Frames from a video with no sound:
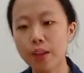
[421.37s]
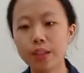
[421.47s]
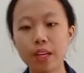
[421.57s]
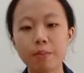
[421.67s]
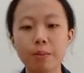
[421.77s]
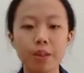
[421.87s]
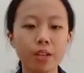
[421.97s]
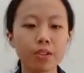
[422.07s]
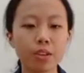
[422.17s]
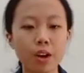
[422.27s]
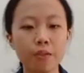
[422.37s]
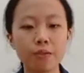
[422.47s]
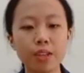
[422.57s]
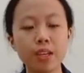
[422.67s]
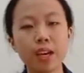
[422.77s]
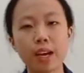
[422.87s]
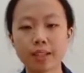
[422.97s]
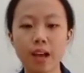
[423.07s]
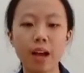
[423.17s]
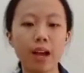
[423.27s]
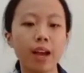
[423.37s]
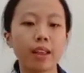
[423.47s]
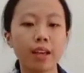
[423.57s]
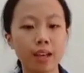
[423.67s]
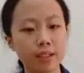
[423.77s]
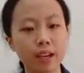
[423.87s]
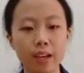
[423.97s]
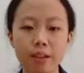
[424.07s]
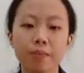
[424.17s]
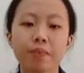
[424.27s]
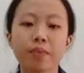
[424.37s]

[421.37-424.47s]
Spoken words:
on the implementation of the SI and SKL.